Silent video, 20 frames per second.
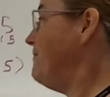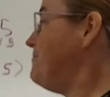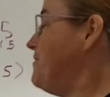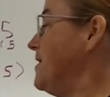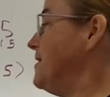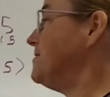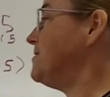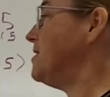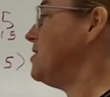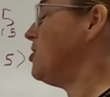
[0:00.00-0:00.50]

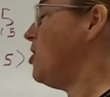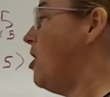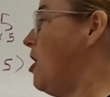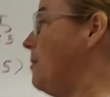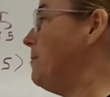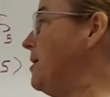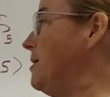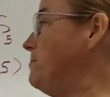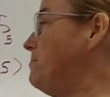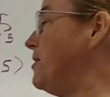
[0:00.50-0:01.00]
things in
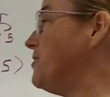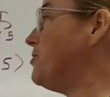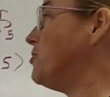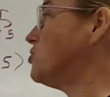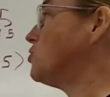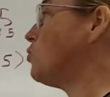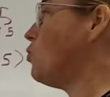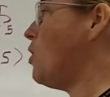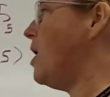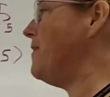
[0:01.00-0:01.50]
common, but there's
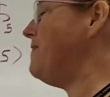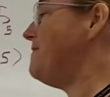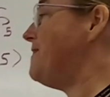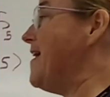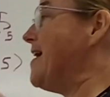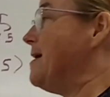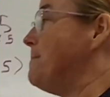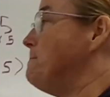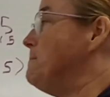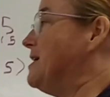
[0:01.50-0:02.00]
one
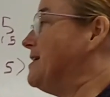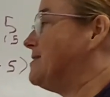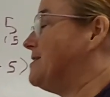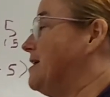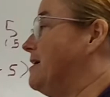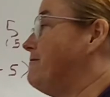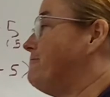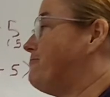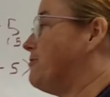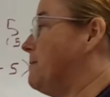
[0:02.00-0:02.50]
thing
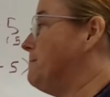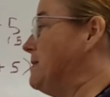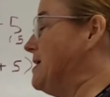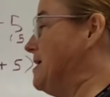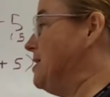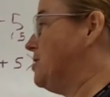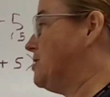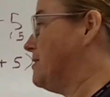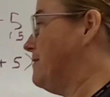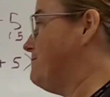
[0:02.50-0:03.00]
missing from
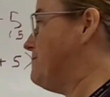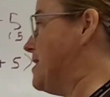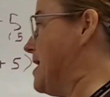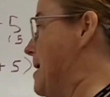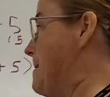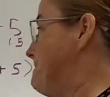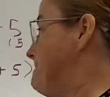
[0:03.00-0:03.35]
each of them.